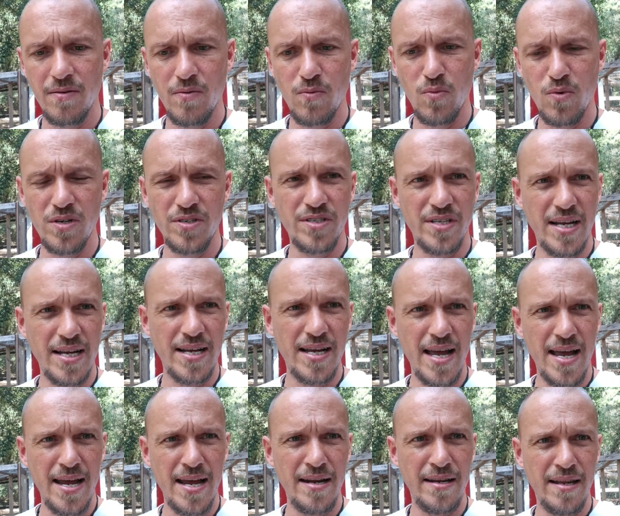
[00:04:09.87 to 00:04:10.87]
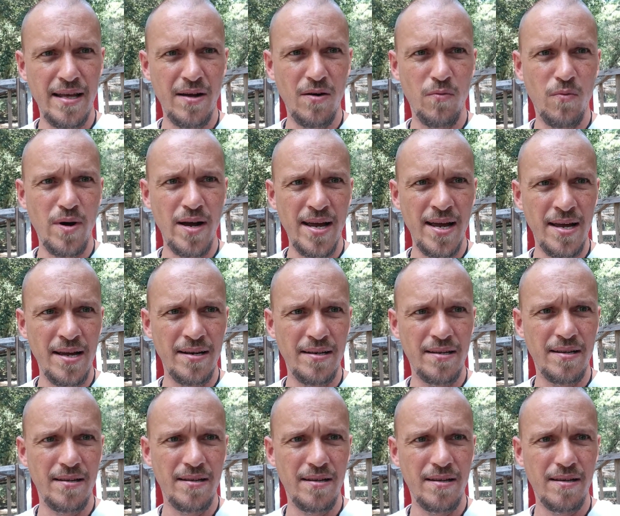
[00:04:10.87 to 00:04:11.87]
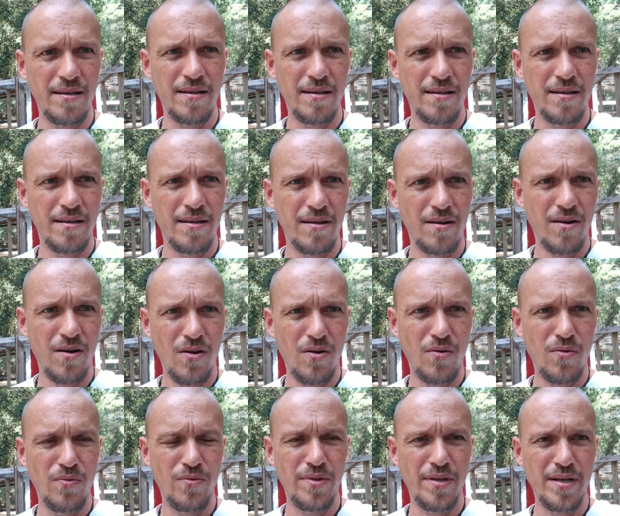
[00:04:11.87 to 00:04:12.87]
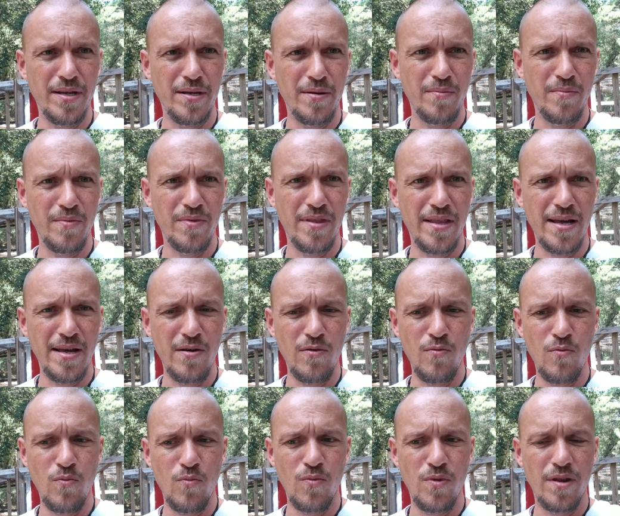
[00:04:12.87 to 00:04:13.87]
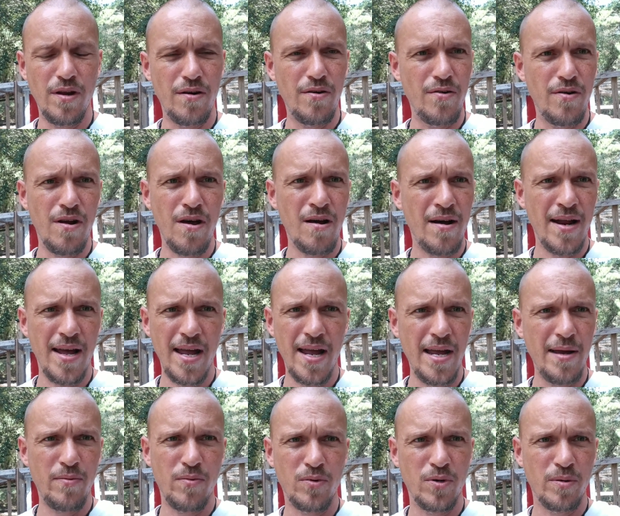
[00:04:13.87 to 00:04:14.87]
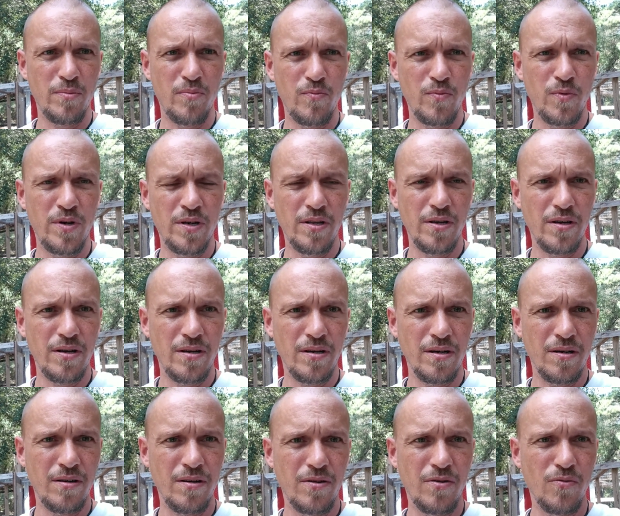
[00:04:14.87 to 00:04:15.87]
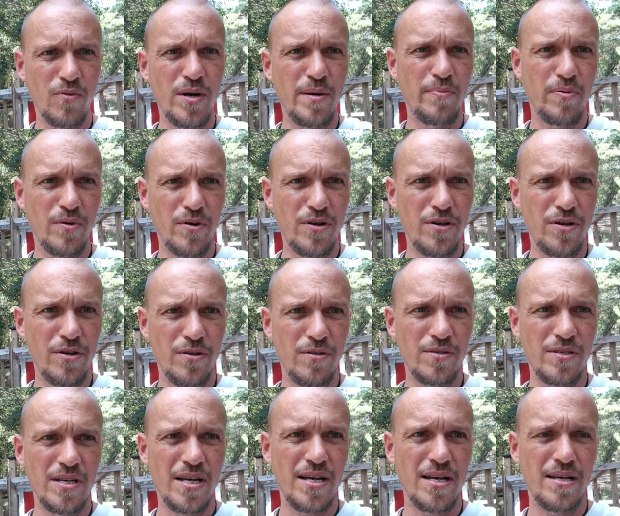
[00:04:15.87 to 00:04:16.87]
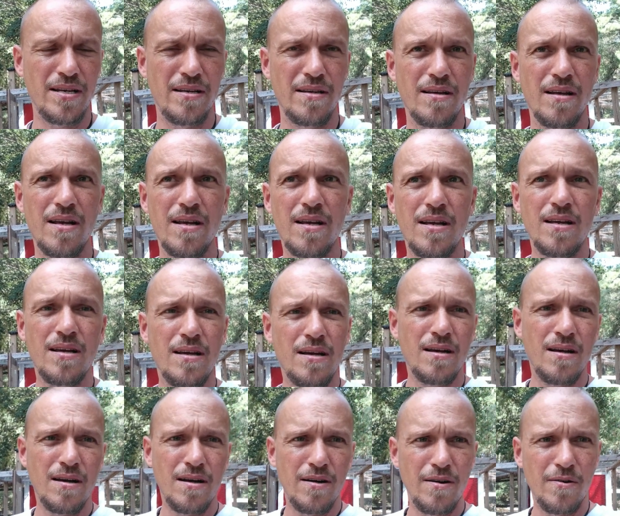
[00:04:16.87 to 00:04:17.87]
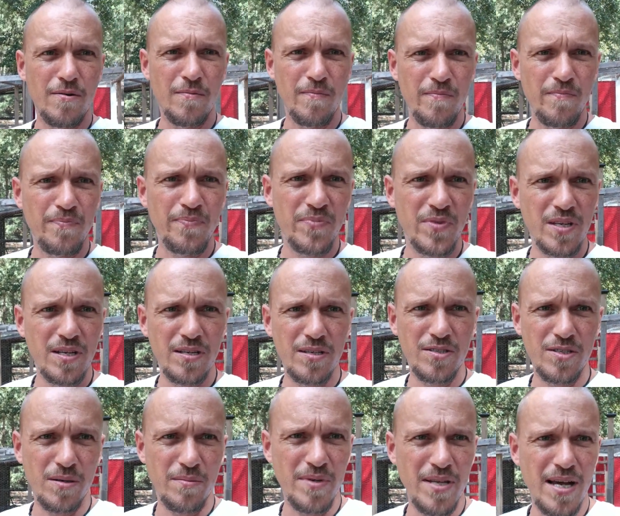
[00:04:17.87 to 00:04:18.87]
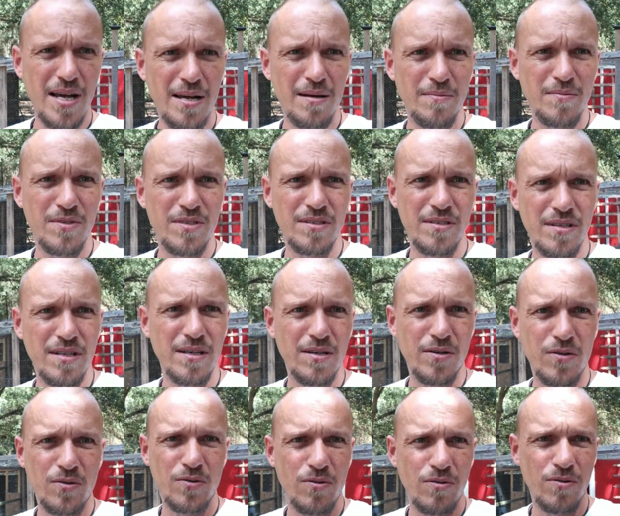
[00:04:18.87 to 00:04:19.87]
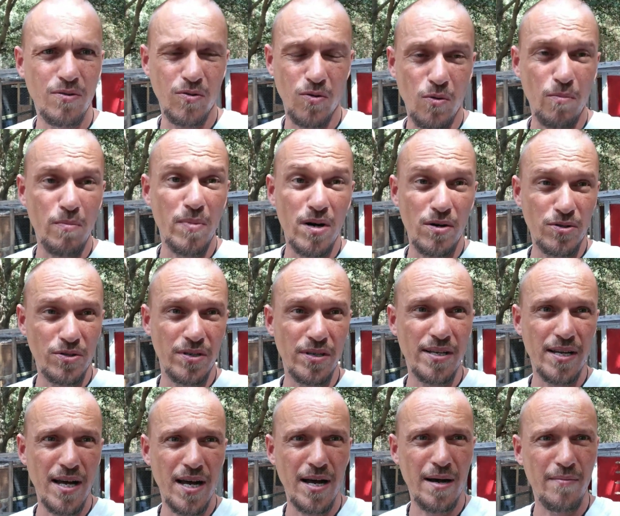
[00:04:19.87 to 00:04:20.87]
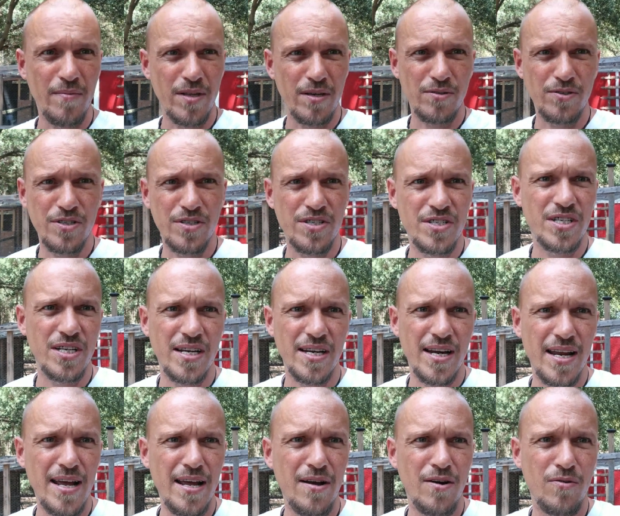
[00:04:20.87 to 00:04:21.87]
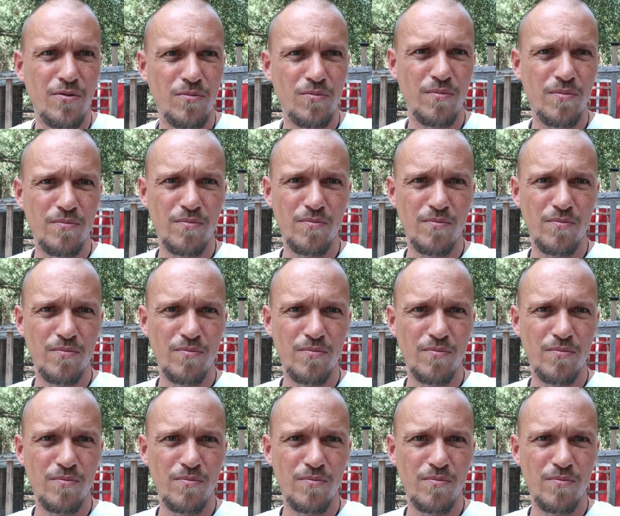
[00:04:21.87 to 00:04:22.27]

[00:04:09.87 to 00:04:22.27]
once they gain that weight on them, they're not able to reproduce, and sometimes most of the time they'll just sit down